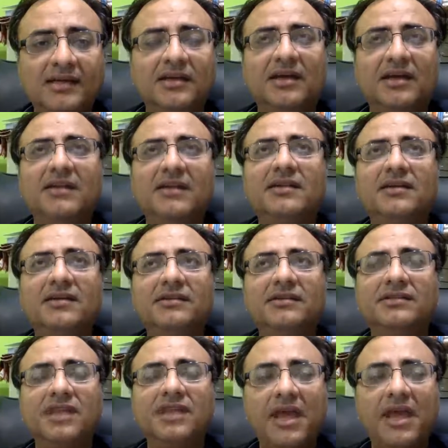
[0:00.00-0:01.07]
and they're
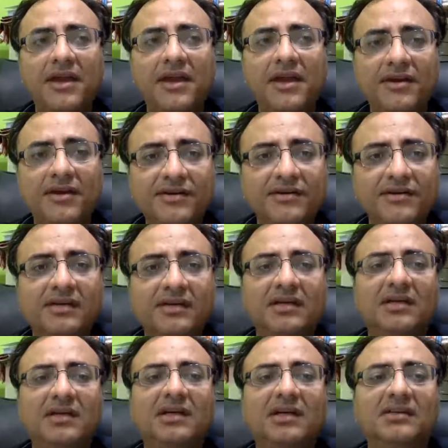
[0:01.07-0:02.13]
scared.
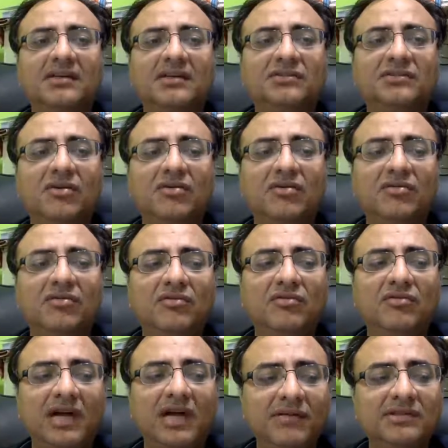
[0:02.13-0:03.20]
So I
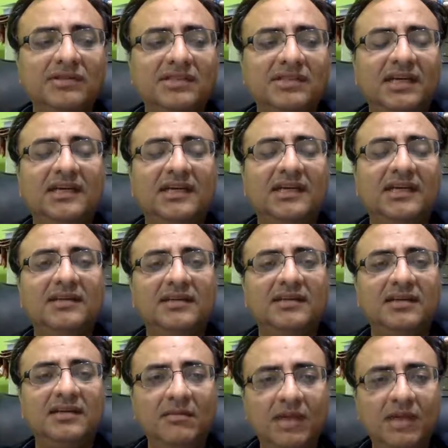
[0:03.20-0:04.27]
would say come
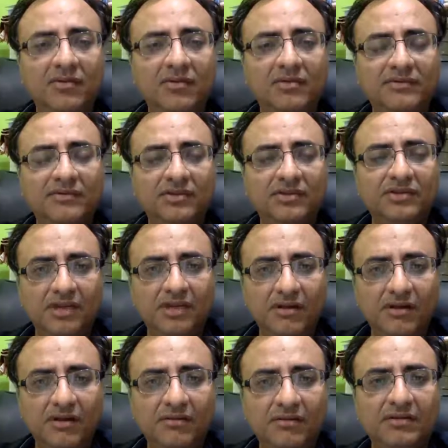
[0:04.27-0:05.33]
out of your shell,
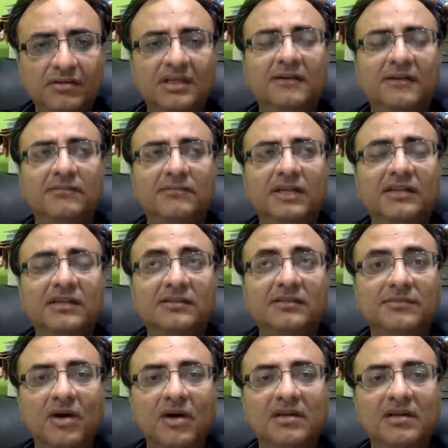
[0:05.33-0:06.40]
make a small
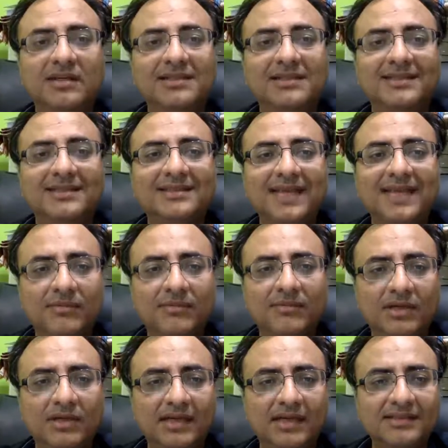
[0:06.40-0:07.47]
little statement as a
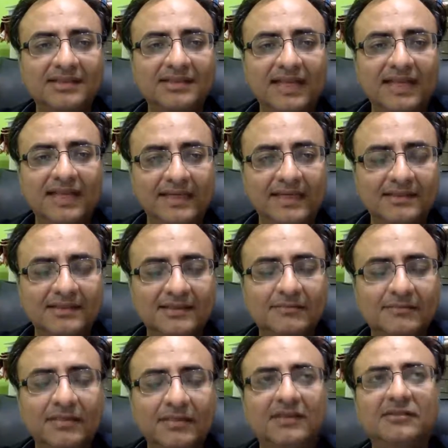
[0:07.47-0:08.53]
status, make a
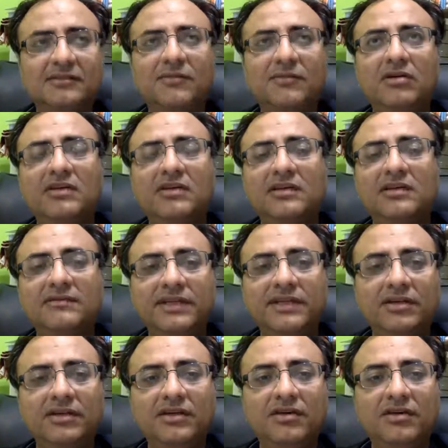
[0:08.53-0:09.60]
small little
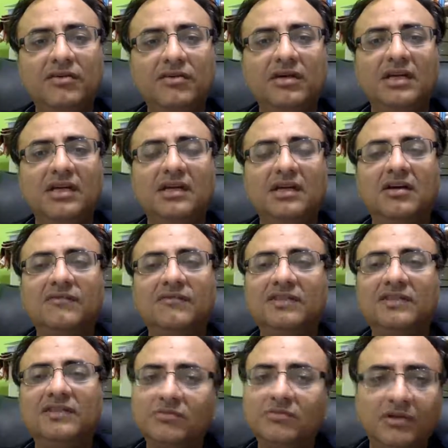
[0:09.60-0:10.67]
video of this is
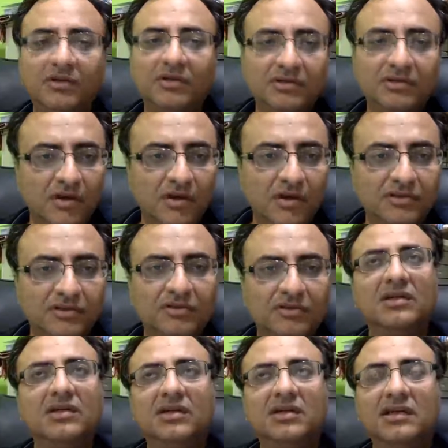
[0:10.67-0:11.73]
what you want to do
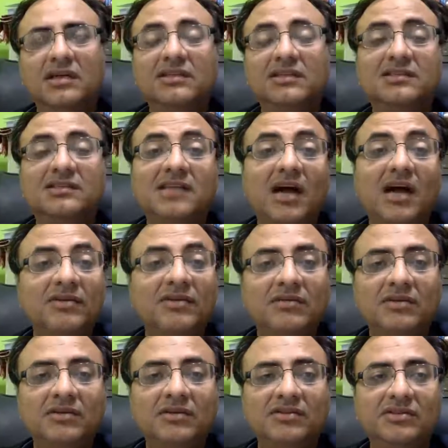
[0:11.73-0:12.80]
and this is how you
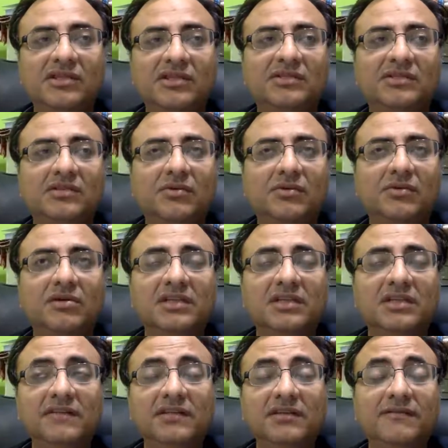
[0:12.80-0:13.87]
want to change the world
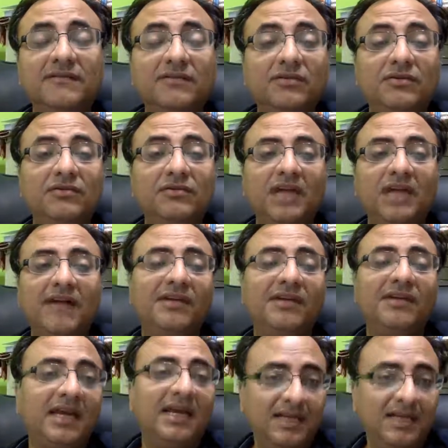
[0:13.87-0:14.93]
even if you have an
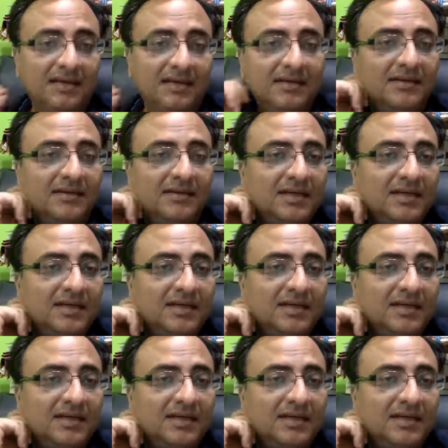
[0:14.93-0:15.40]
idea